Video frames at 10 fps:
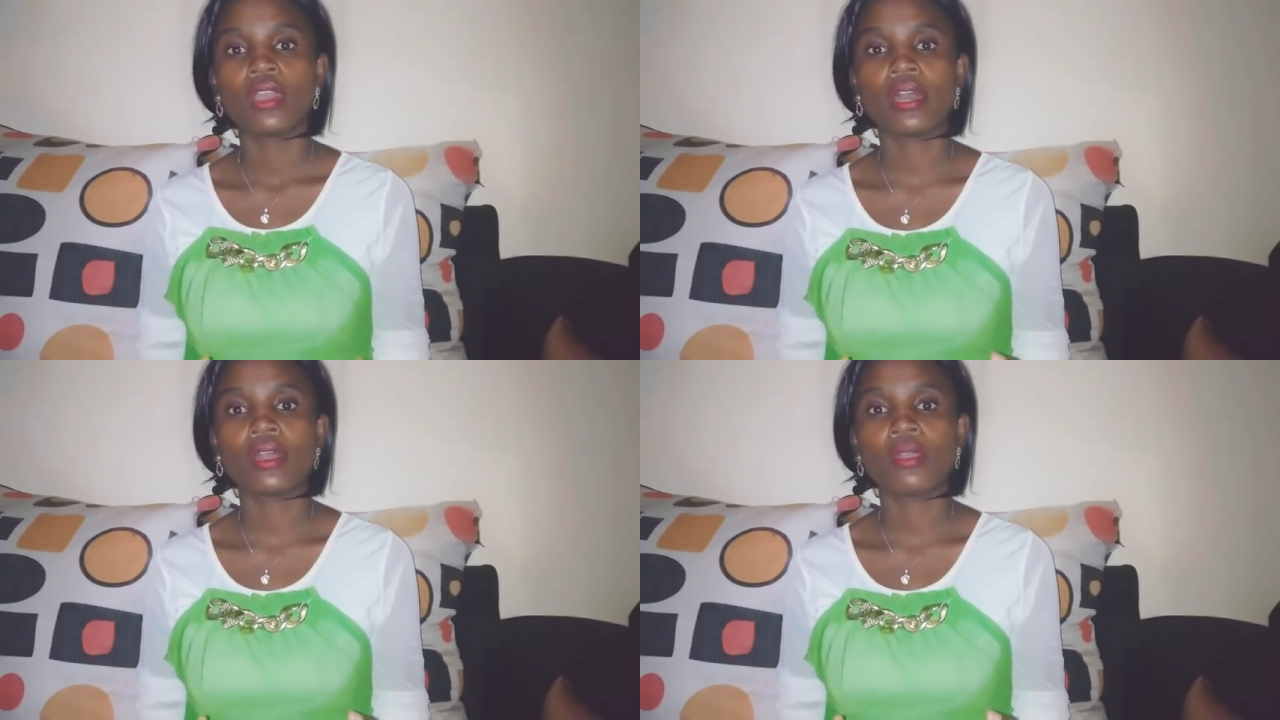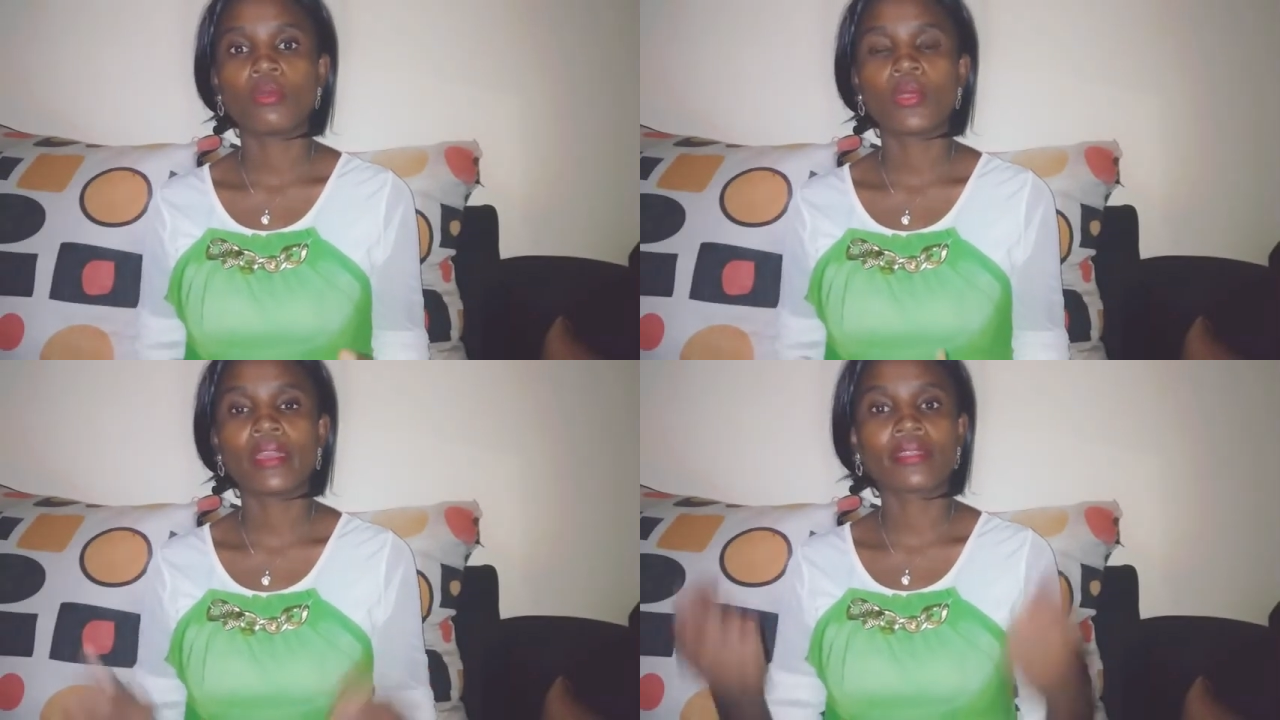
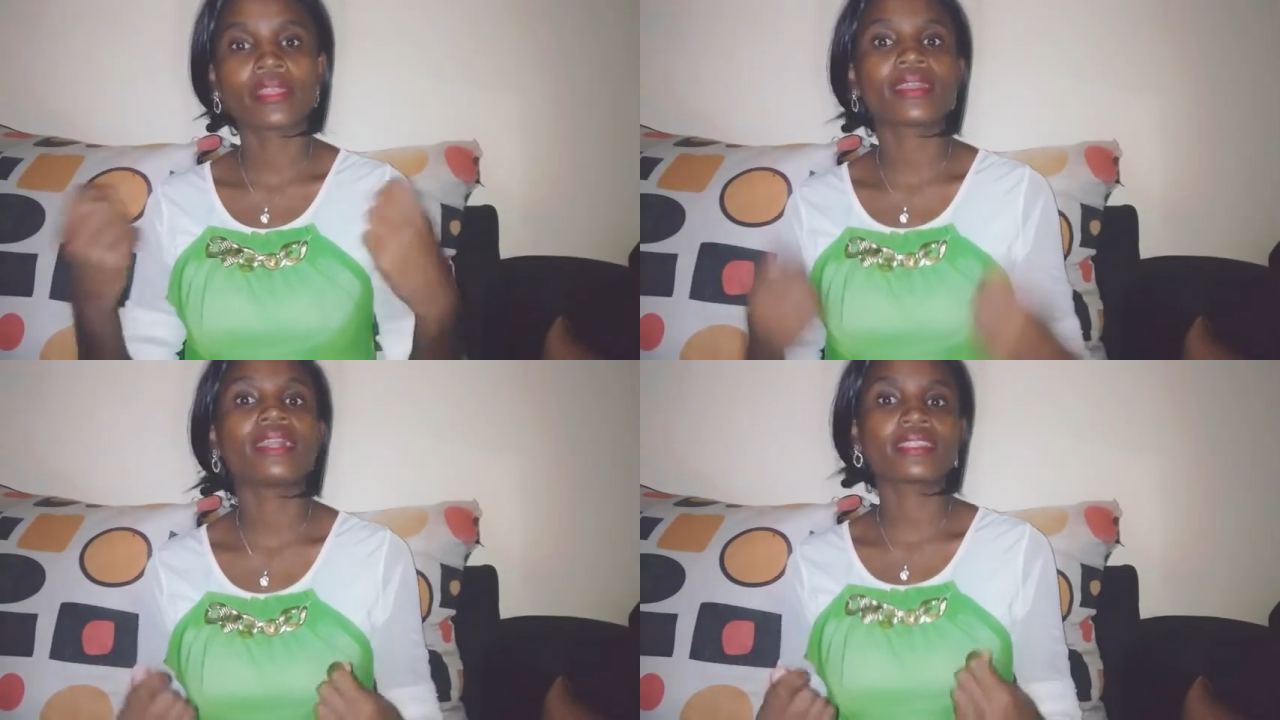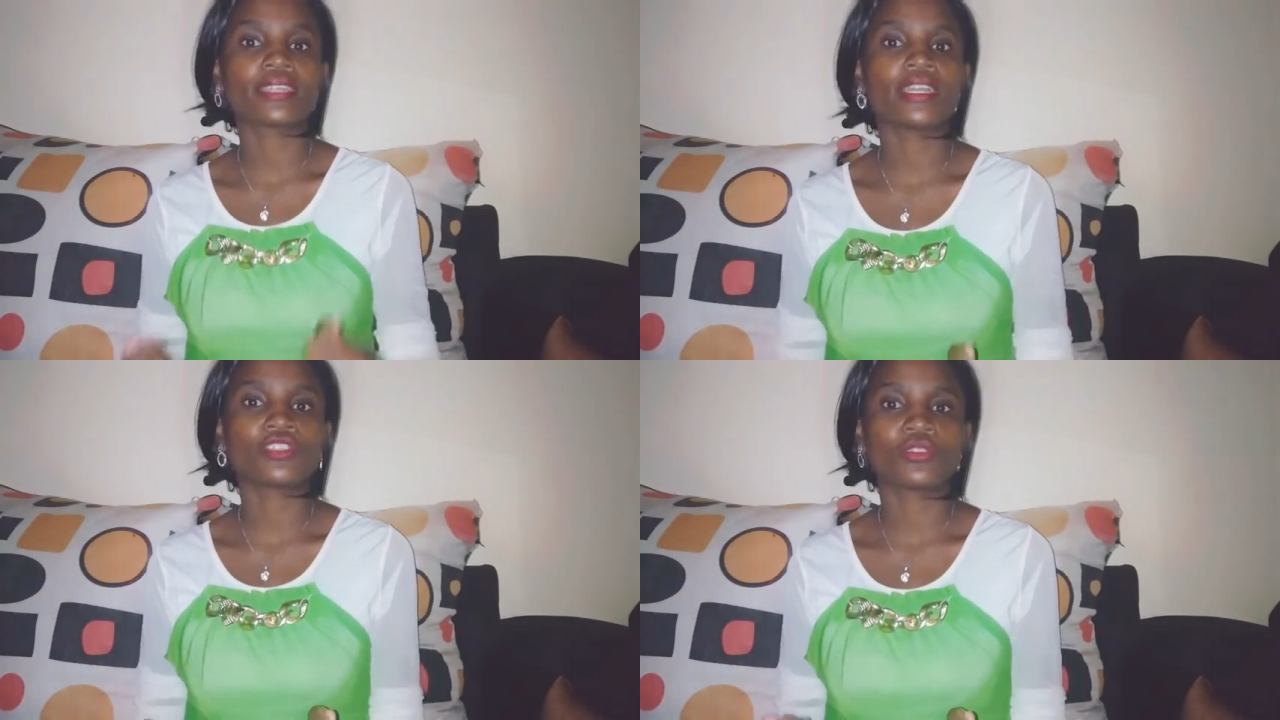wearing that
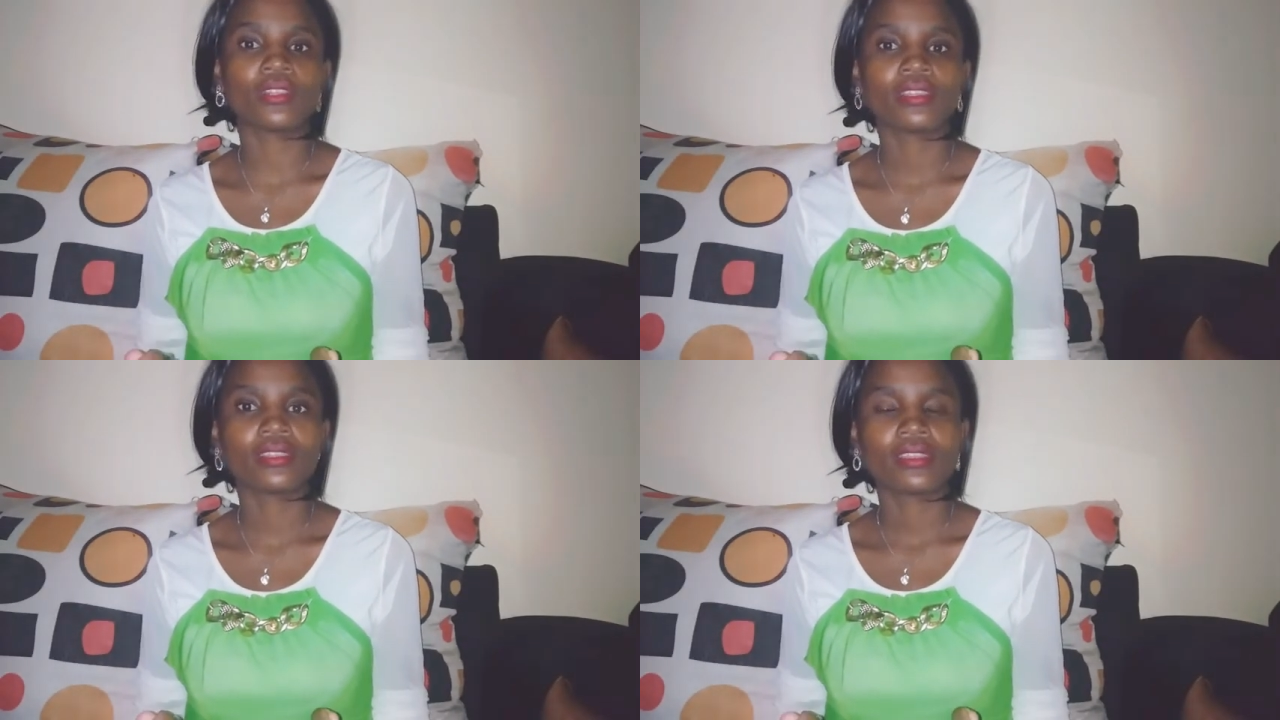title.